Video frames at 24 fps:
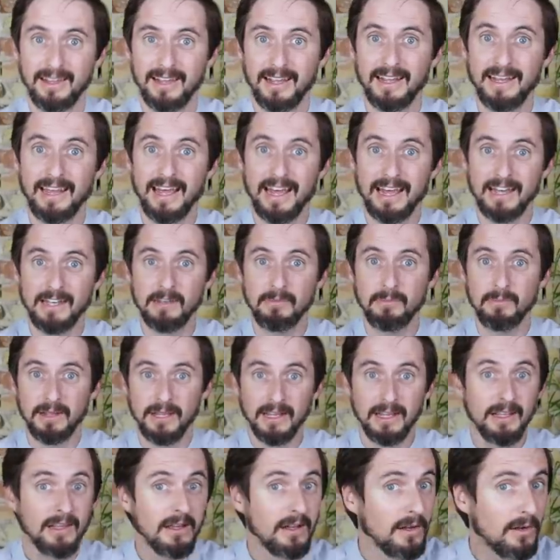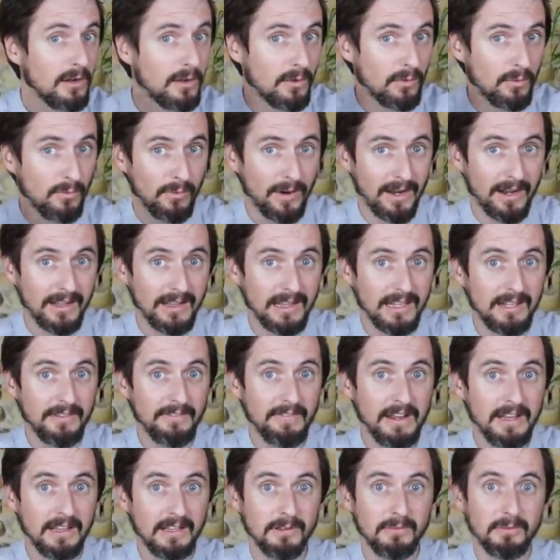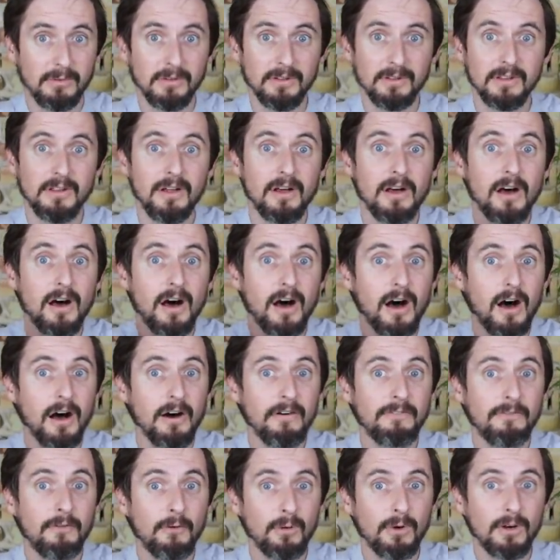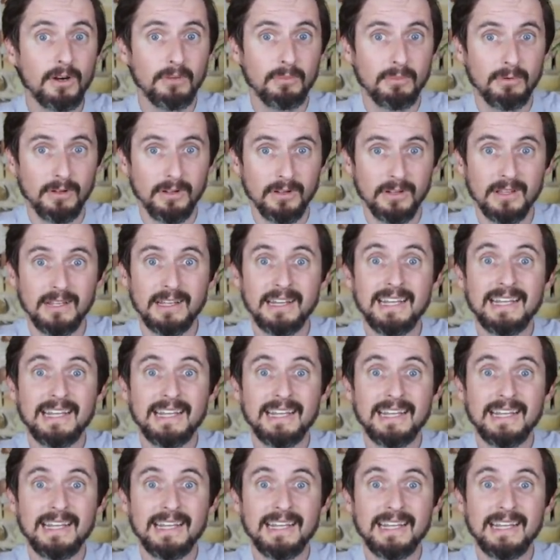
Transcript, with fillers: It had to be readily available, affordable,